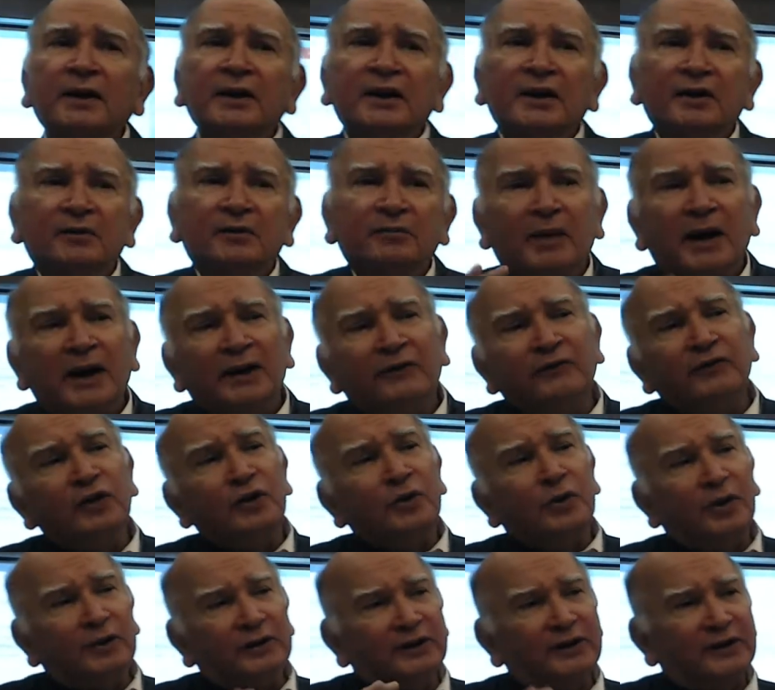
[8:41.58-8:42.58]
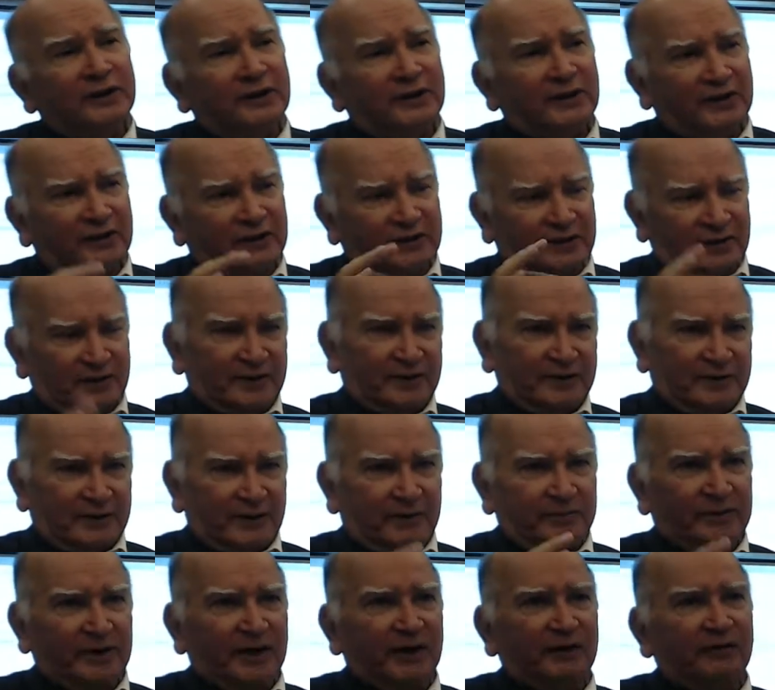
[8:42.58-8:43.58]
My view on this is
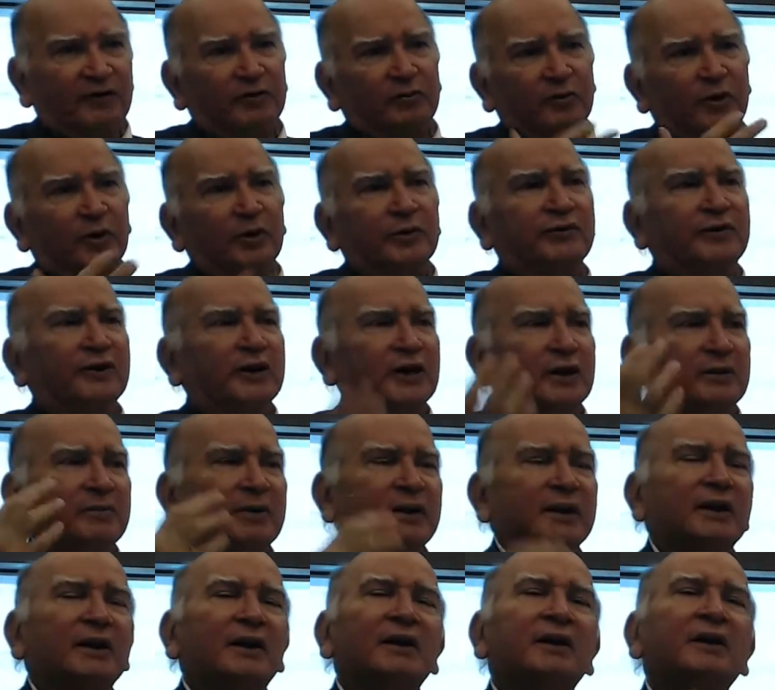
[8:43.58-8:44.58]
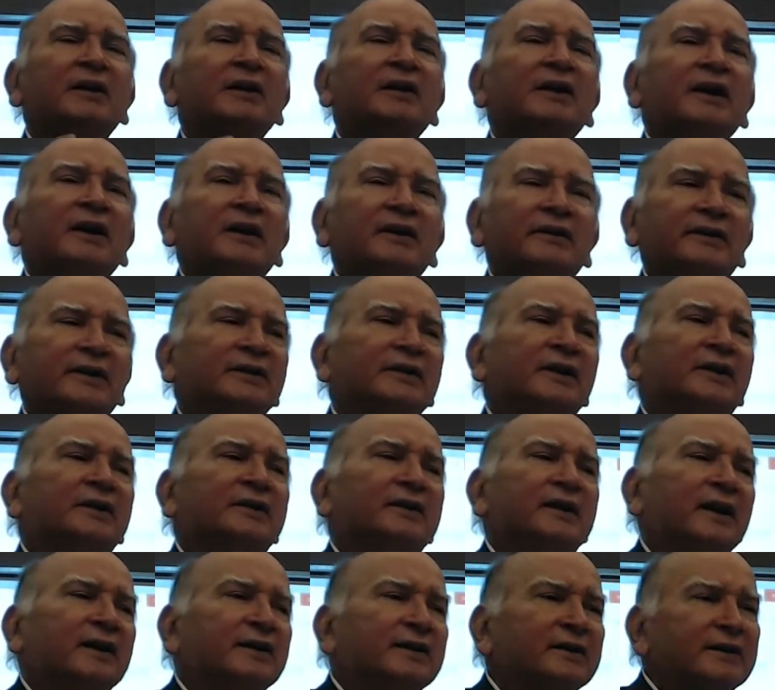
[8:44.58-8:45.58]
something even more fundamental, saying that
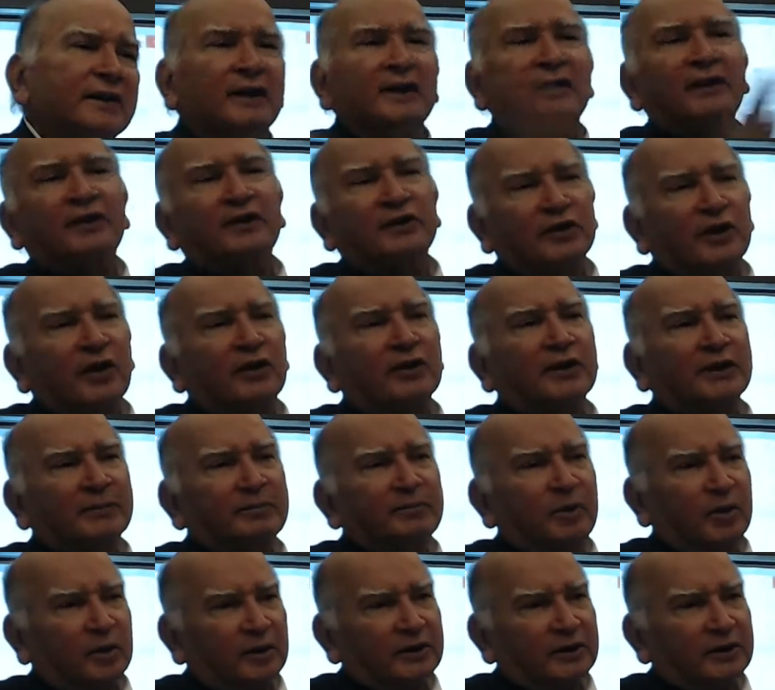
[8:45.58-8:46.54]
content is not important.